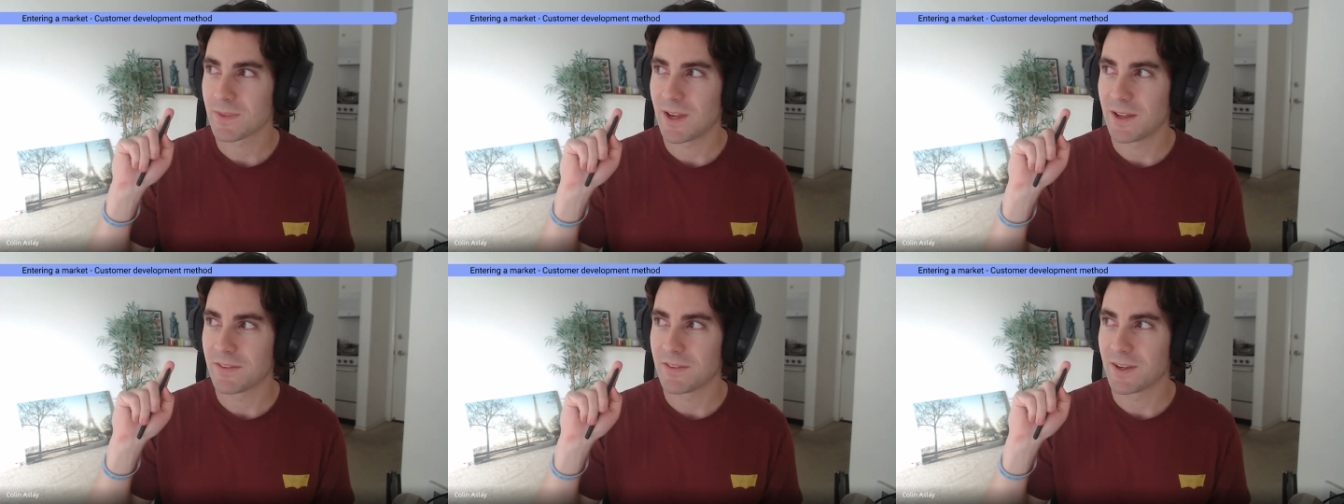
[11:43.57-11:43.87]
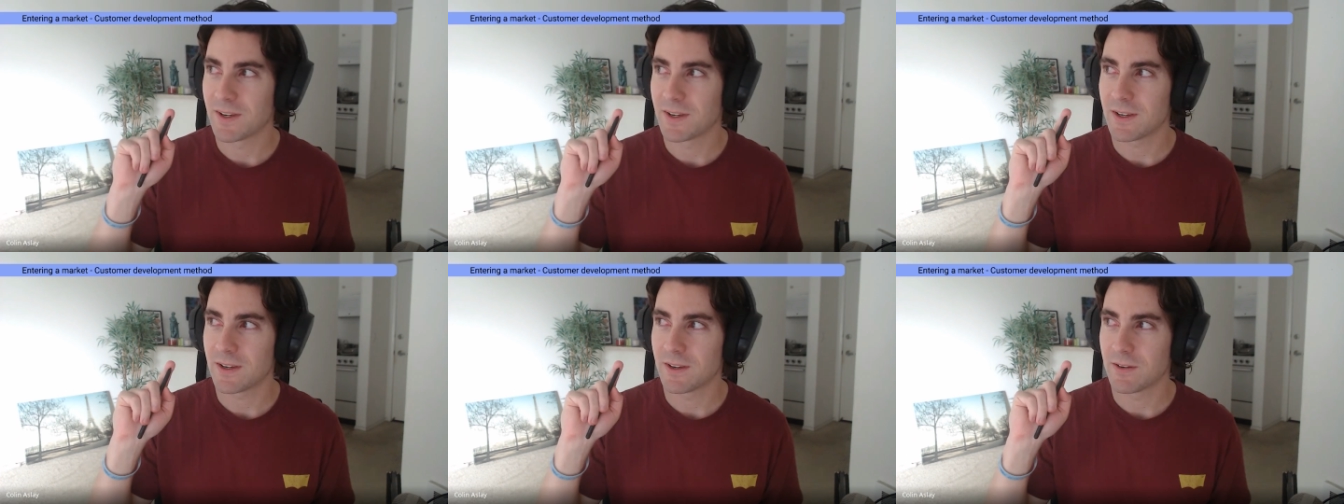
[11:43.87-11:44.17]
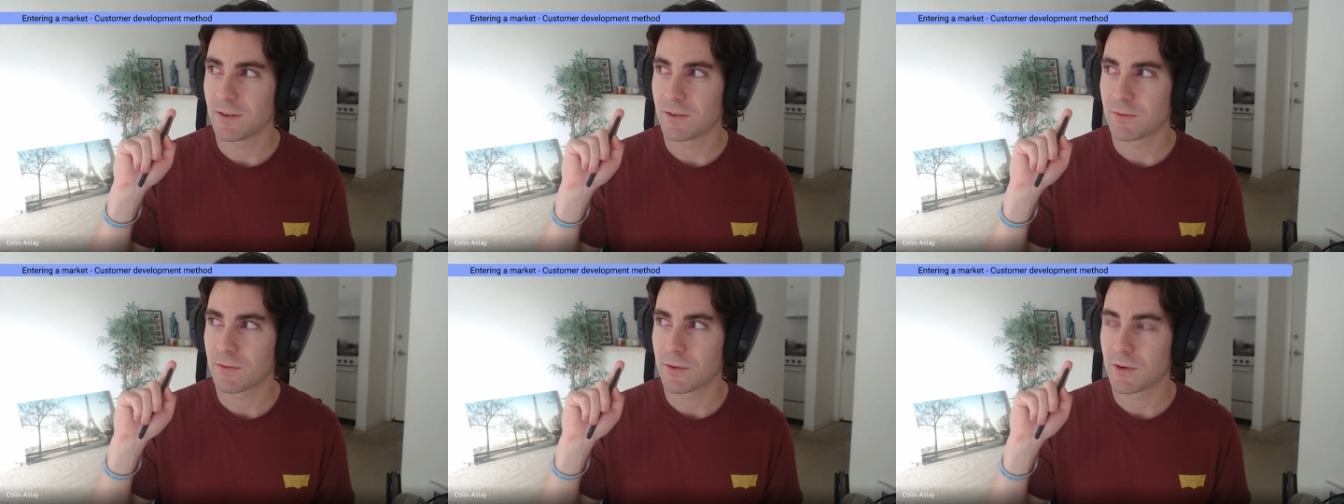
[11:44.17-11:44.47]
I think
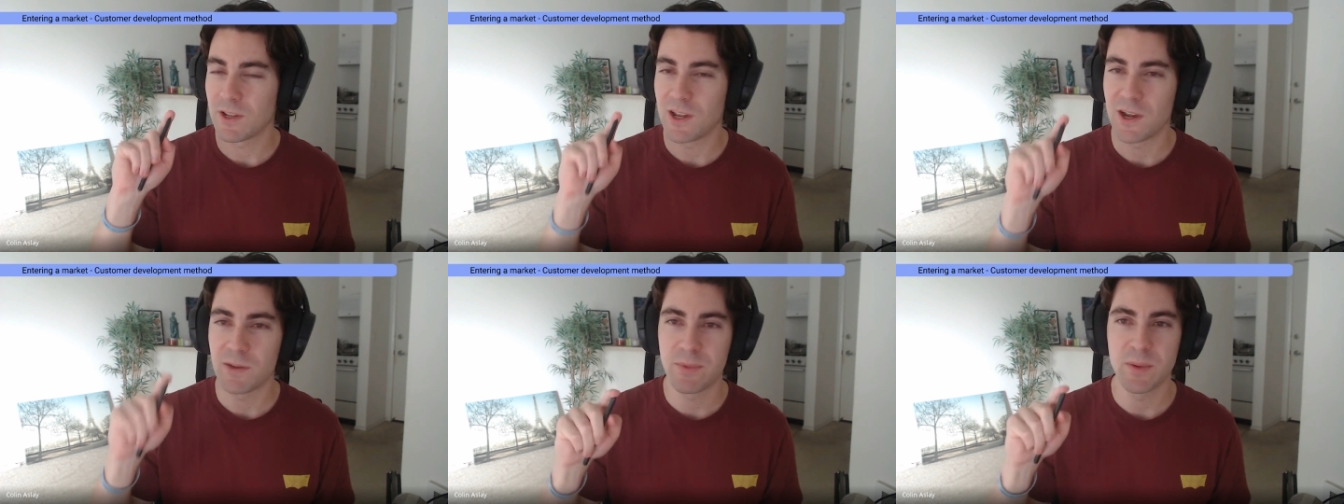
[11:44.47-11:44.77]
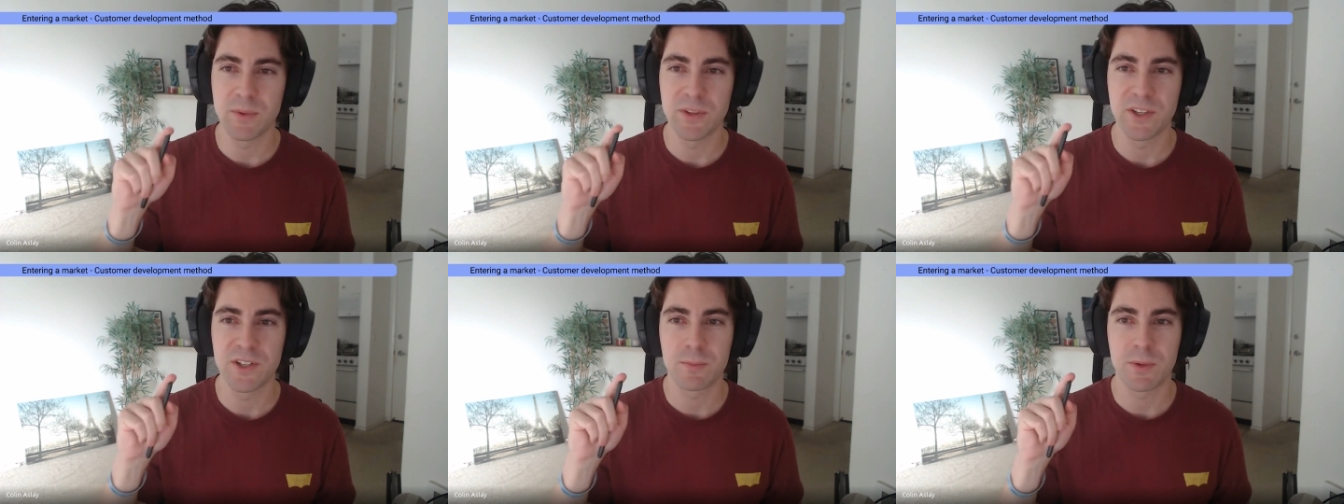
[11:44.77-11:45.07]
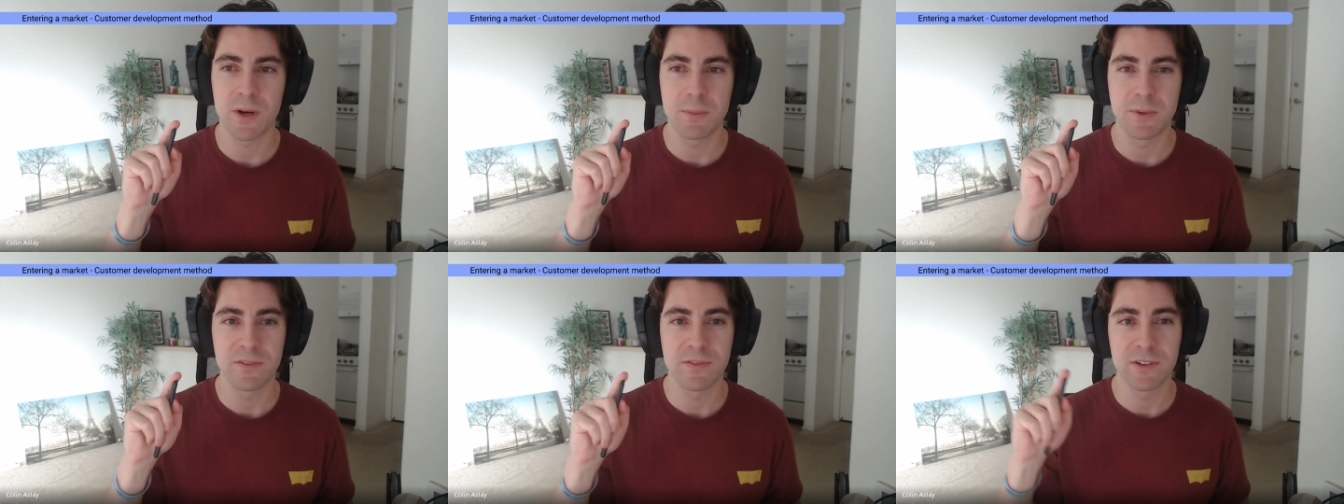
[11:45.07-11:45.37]
for a lot of people, this
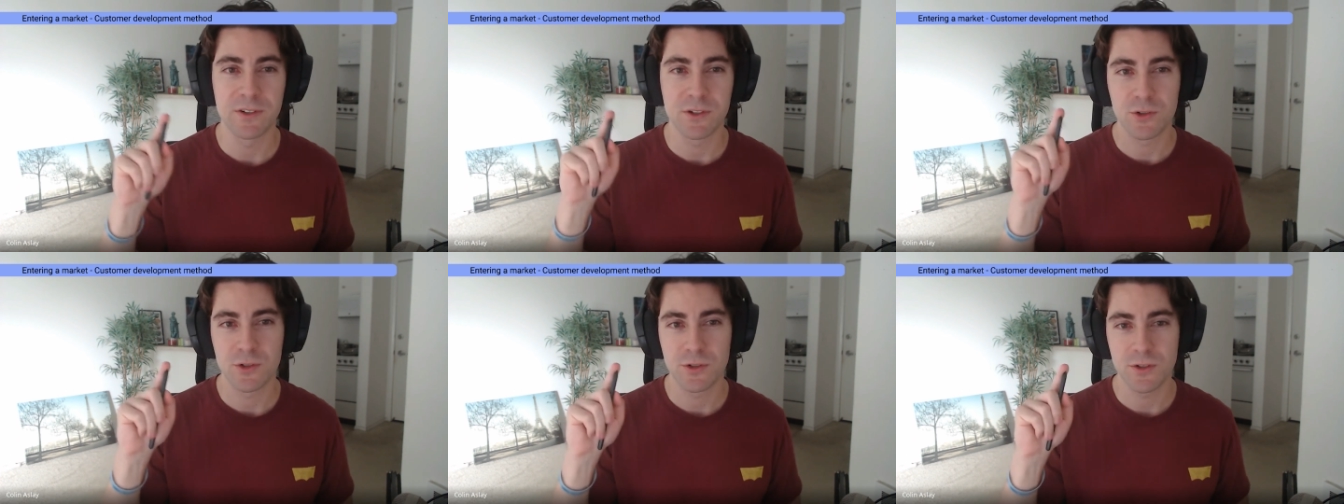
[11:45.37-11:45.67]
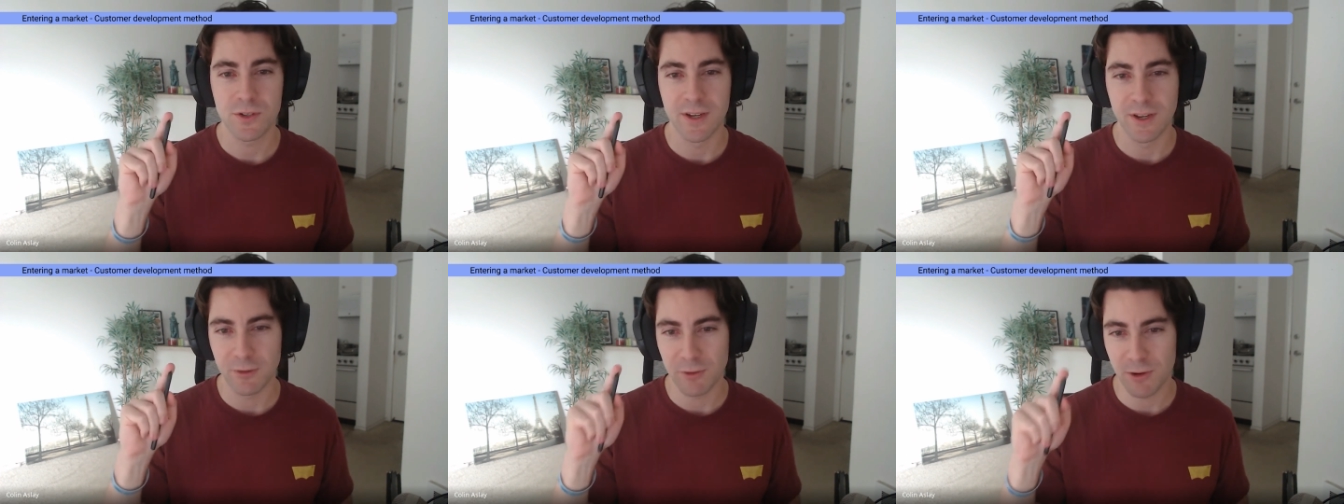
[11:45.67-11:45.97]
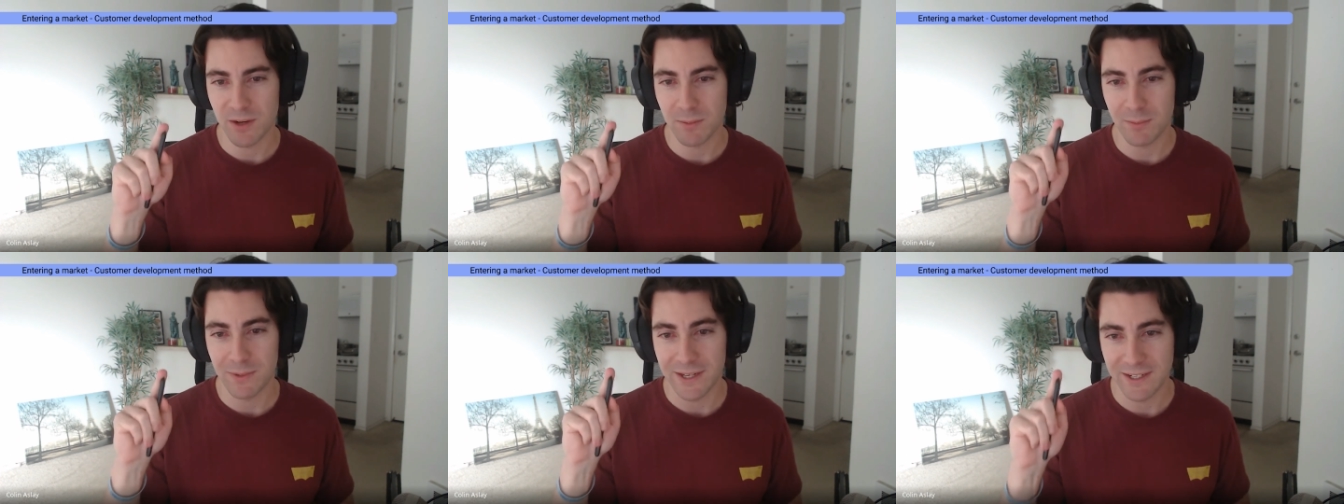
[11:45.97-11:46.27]
probably feels
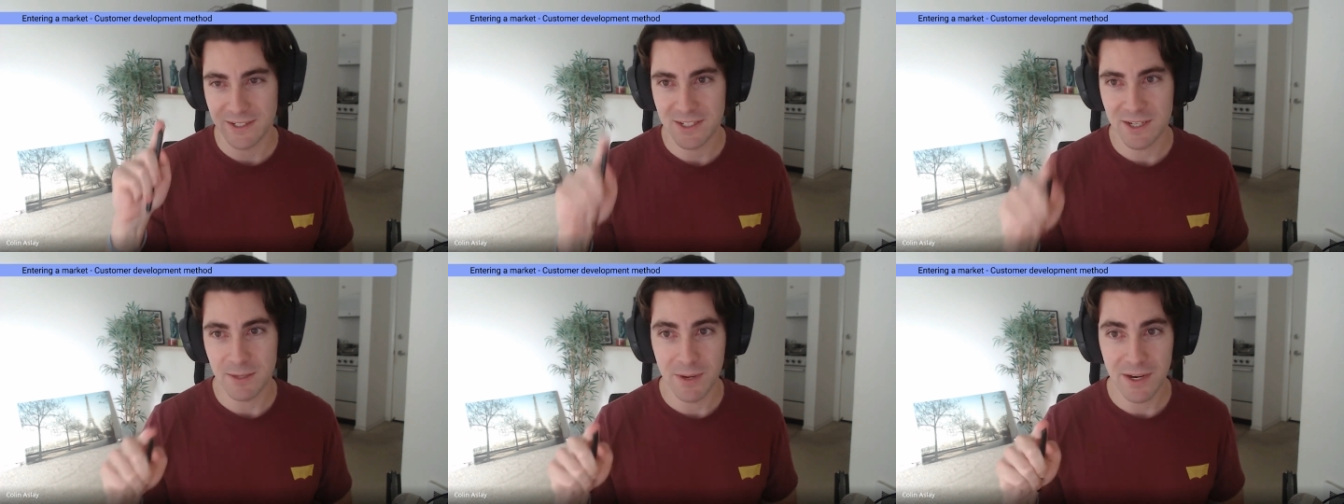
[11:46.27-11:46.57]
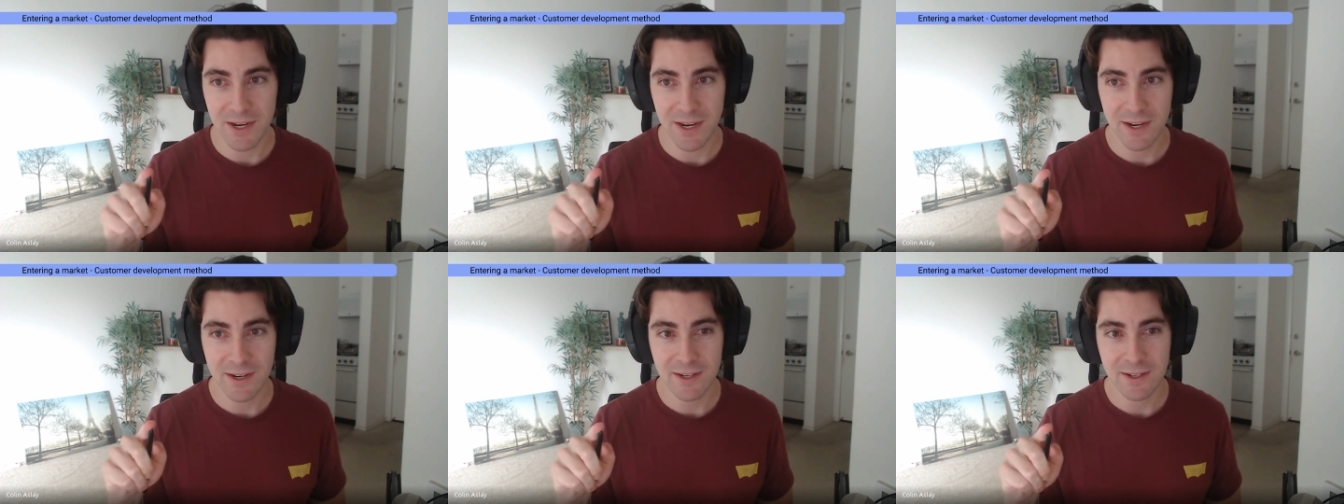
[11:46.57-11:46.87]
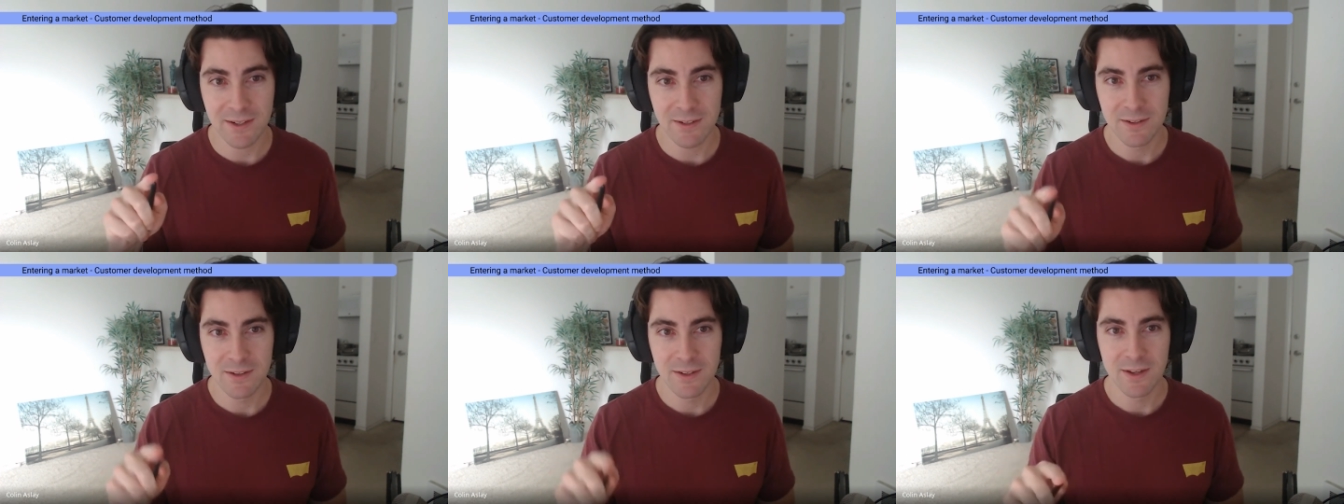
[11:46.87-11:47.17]
incredibly
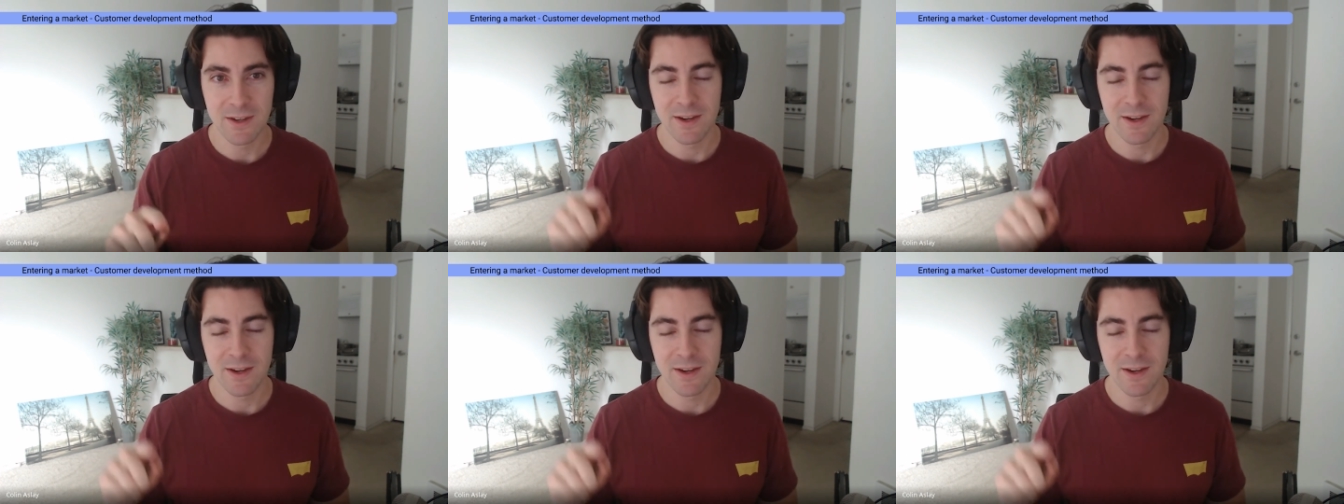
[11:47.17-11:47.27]
intimidating.